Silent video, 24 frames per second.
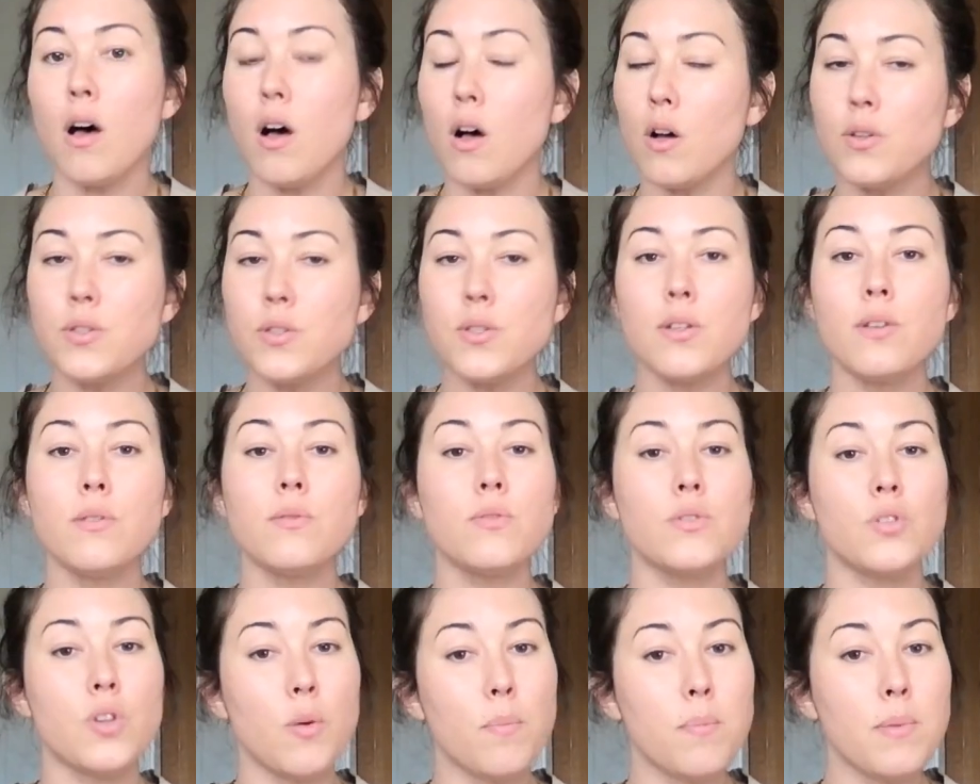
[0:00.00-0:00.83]
Also,
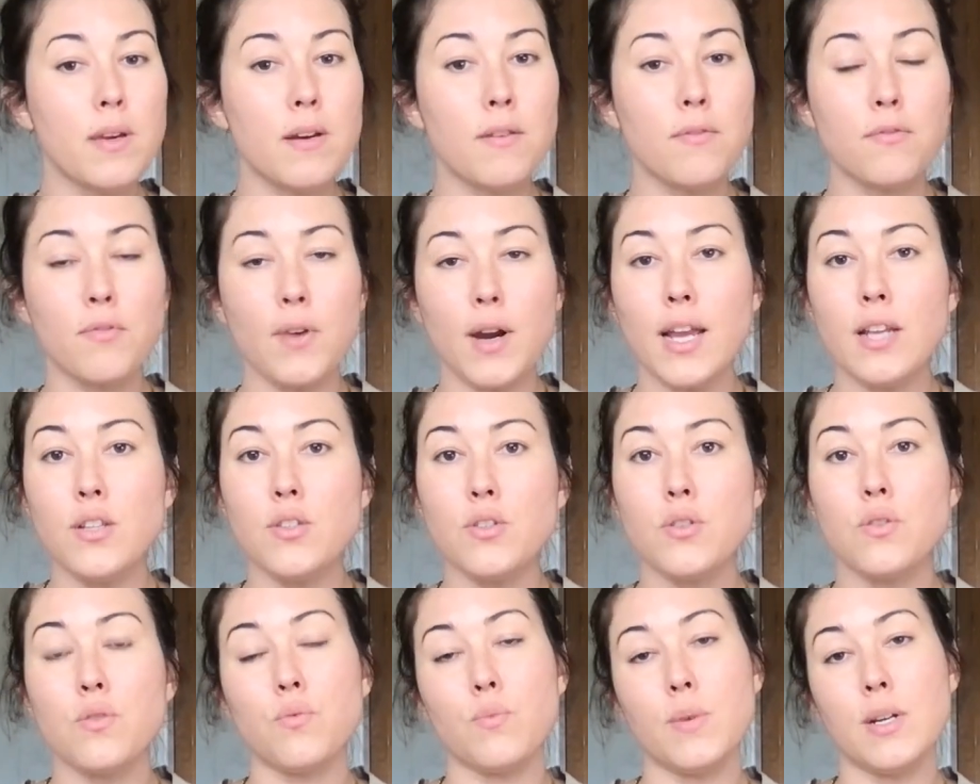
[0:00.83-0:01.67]
don't be afraid
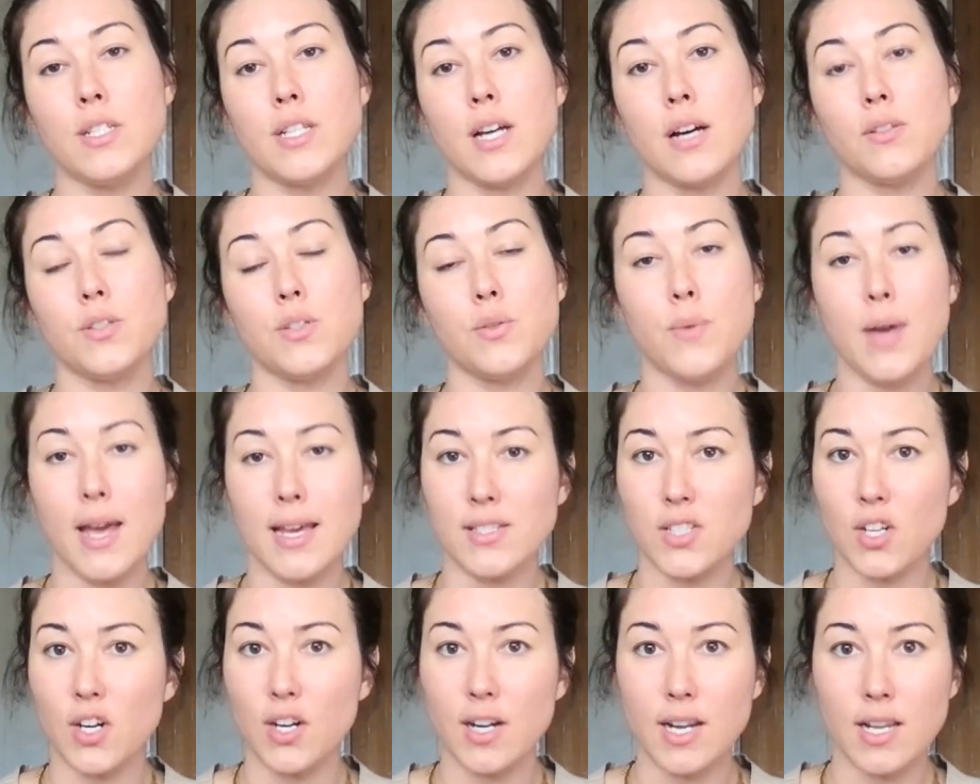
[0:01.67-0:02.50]
to reach out to
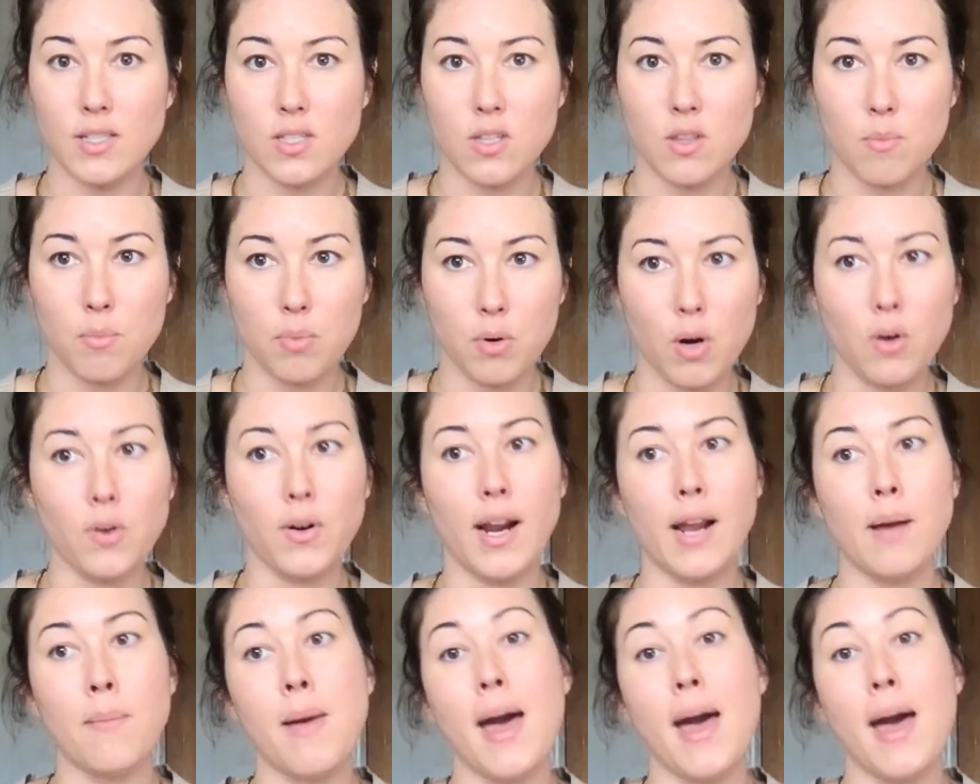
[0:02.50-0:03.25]
SRNAs in the program.